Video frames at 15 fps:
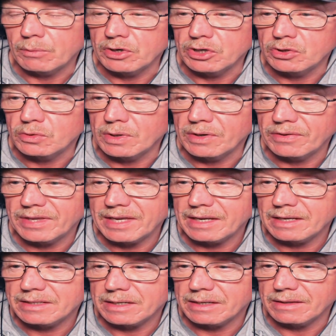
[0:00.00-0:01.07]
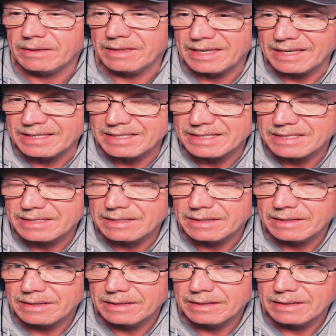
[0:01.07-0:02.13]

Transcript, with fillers: And when you're doing things like this,